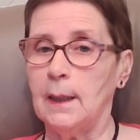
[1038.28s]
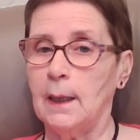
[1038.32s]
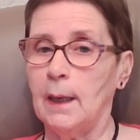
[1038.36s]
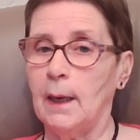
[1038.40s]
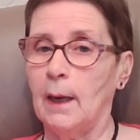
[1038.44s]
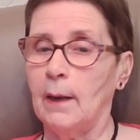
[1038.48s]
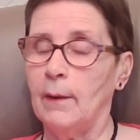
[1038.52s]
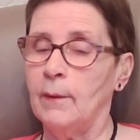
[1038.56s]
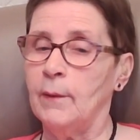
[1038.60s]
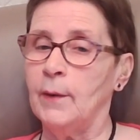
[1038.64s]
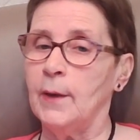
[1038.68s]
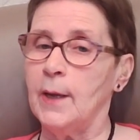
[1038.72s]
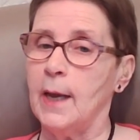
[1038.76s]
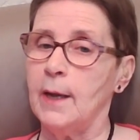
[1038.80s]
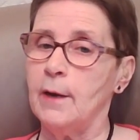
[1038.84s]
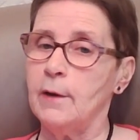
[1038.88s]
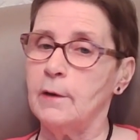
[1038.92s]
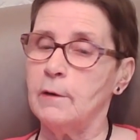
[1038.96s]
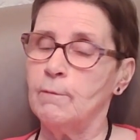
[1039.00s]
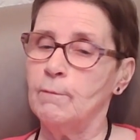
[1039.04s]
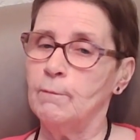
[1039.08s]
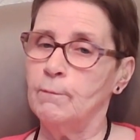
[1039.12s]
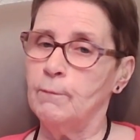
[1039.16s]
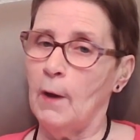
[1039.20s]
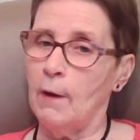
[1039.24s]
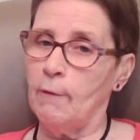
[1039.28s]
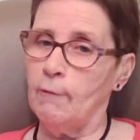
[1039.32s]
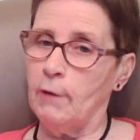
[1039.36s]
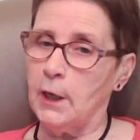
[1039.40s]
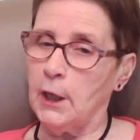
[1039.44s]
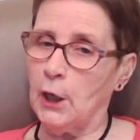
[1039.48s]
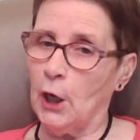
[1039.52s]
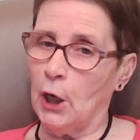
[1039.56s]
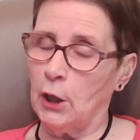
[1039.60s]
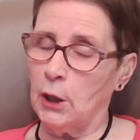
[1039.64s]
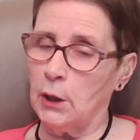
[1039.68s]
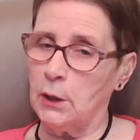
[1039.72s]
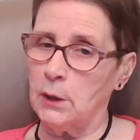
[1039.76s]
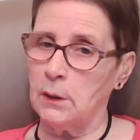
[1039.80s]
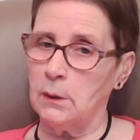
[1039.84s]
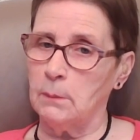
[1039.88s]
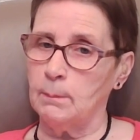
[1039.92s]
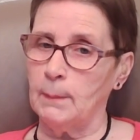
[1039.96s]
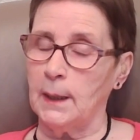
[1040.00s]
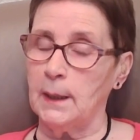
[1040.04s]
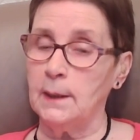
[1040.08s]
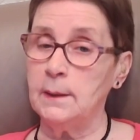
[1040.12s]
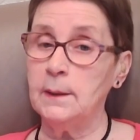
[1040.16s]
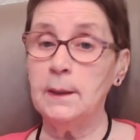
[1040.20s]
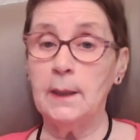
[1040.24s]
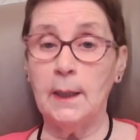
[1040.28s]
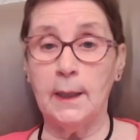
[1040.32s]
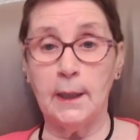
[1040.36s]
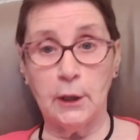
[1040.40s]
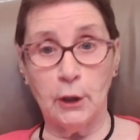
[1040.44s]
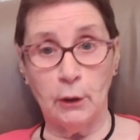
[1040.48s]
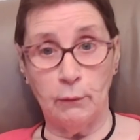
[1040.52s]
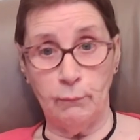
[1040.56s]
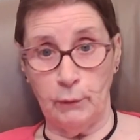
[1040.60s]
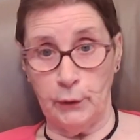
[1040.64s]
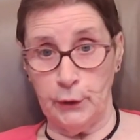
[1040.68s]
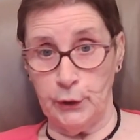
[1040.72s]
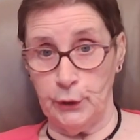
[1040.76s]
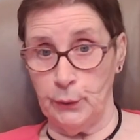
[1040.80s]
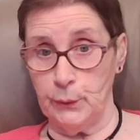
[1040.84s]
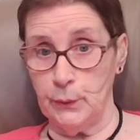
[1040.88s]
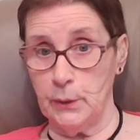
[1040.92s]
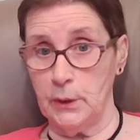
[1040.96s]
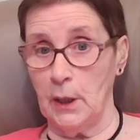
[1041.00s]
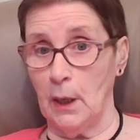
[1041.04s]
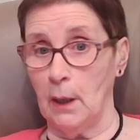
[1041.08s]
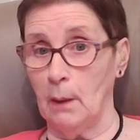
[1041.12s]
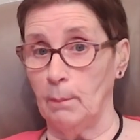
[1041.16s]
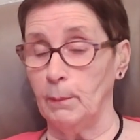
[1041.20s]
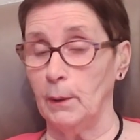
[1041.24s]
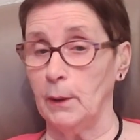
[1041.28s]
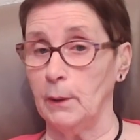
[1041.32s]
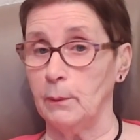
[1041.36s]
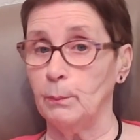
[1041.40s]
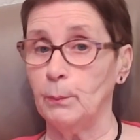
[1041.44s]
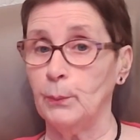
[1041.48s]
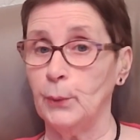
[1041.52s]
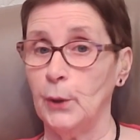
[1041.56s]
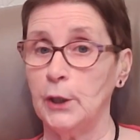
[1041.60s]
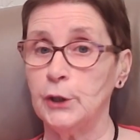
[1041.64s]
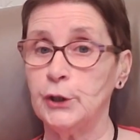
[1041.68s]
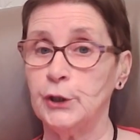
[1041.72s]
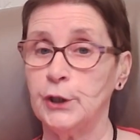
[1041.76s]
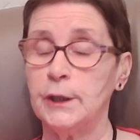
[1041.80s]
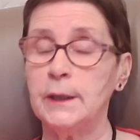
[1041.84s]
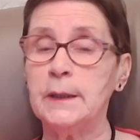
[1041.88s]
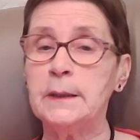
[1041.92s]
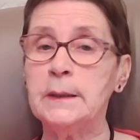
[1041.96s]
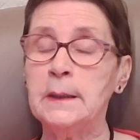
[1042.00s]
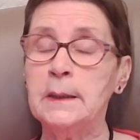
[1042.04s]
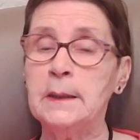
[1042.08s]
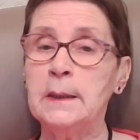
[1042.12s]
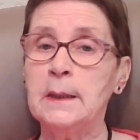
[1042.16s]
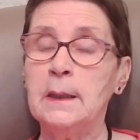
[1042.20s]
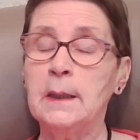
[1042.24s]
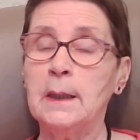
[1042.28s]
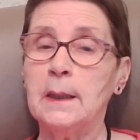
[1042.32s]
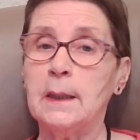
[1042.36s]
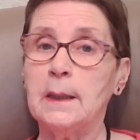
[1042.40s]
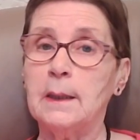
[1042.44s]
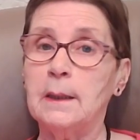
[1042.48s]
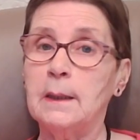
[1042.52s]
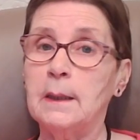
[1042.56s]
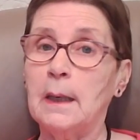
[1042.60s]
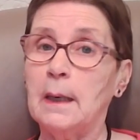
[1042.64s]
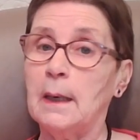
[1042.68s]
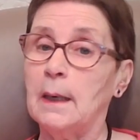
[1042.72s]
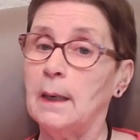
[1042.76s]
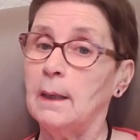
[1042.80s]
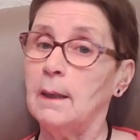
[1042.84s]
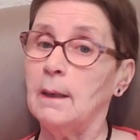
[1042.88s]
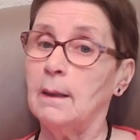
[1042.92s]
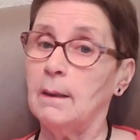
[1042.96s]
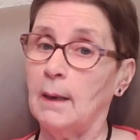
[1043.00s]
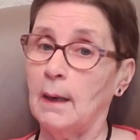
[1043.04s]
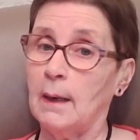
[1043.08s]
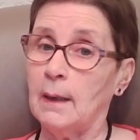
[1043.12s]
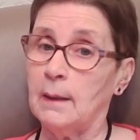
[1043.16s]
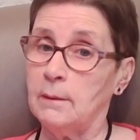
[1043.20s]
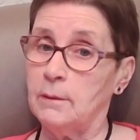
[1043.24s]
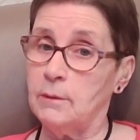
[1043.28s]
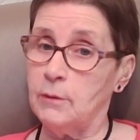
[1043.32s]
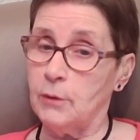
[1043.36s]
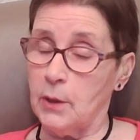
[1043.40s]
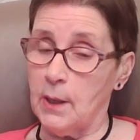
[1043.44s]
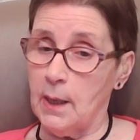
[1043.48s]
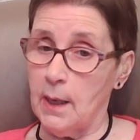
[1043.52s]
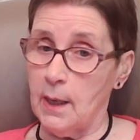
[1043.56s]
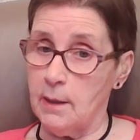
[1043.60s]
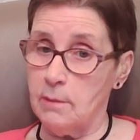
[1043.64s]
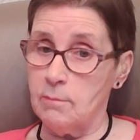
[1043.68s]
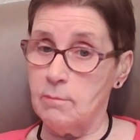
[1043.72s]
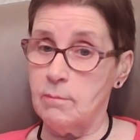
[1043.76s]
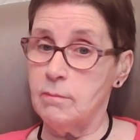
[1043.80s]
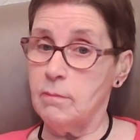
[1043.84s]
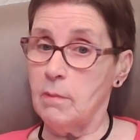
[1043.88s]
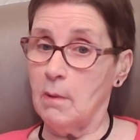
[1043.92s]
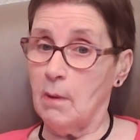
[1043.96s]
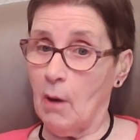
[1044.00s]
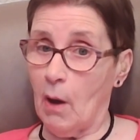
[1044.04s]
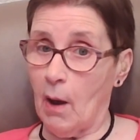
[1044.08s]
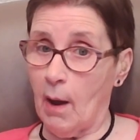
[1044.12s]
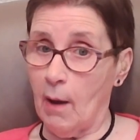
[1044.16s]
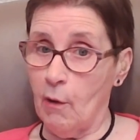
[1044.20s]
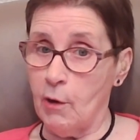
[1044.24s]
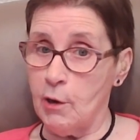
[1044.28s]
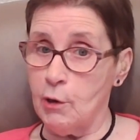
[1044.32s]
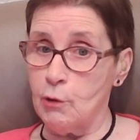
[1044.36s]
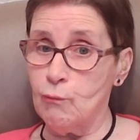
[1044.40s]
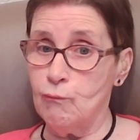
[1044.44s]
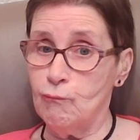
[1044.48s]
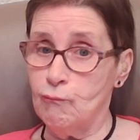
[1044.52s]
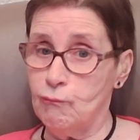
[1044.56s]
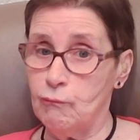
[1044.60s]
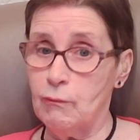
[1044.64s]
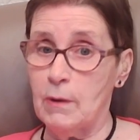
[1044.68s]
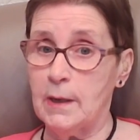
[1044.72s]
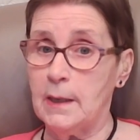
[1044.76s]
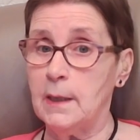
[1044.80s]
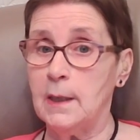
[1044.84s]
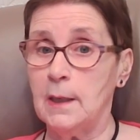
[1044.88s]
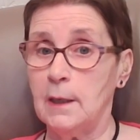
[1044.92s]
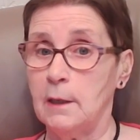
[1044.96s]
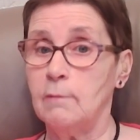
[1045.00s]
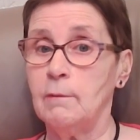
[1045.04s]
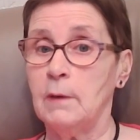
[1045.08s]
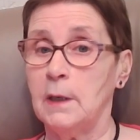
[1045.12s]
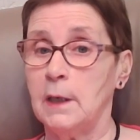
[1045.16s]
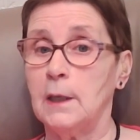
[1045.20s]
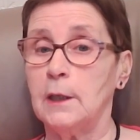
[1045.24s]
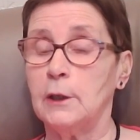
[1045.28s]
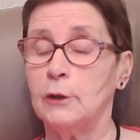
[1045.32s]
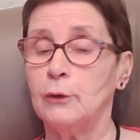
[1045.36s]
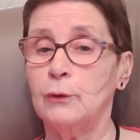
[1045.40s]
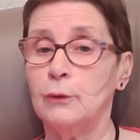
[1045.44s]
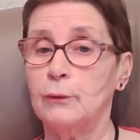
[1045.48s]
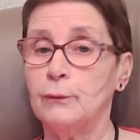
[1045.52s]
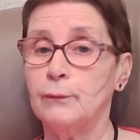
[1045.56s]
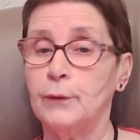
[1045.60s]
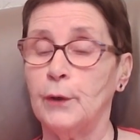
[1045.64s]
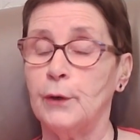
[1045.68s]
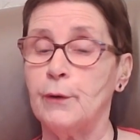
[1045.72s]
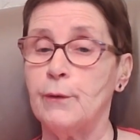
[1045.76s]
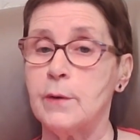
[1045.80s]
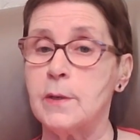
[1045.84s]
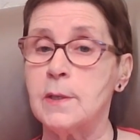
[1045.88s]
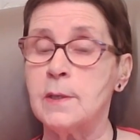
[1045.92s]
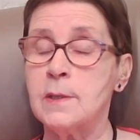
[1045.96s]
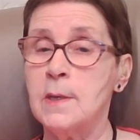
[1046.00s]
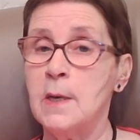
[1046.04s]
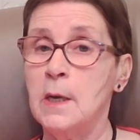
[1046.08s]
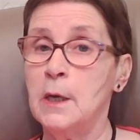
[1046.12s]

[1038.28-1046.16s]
And it's very calming, it can reduce our blood pressure and it is really, really good for us.